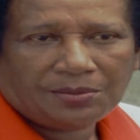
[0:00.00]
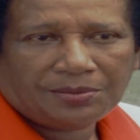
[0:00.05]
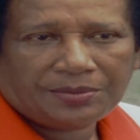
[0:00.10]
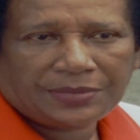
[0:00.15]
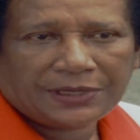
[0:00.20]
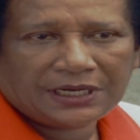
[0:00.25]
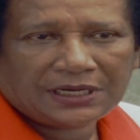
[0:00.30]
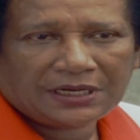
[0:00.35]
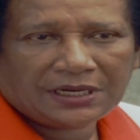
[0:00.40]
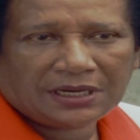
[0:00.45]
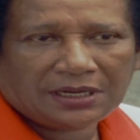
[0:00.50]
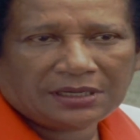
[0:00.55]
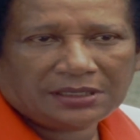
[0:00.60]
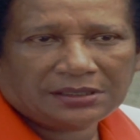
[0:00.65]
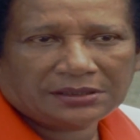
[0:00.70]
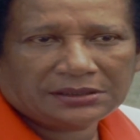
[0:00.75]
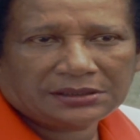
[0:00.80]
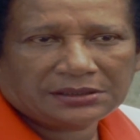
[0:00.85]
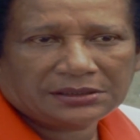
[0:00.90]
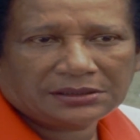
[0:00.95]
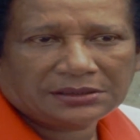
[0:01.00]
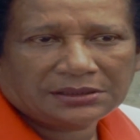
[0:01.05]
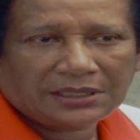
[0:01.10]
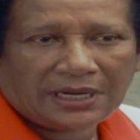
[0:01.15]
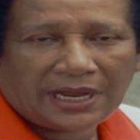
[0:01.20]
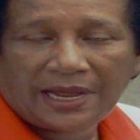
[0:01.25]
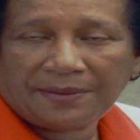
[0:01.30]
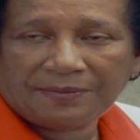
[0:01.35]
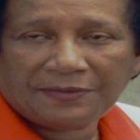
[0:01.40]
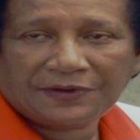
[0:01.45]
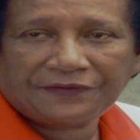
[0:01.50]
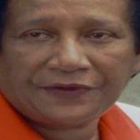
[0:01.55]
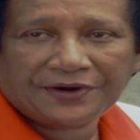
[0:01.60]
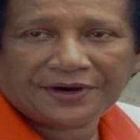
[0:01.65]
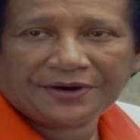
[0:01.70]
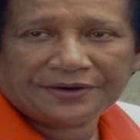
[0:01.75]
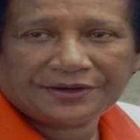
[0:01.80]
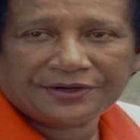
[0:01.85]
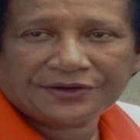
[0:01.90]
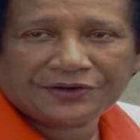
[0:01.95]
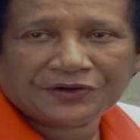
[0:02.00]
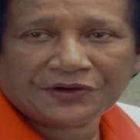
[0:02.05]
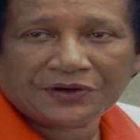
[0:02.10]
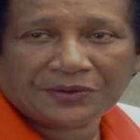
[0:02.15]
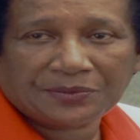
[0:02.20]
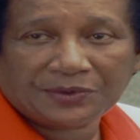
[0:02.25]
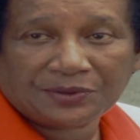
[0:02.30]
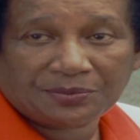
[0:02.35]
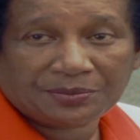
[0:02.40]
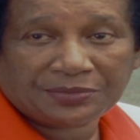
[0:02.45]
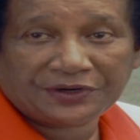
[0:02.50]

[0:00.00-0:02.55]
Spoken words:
because I'm a very determined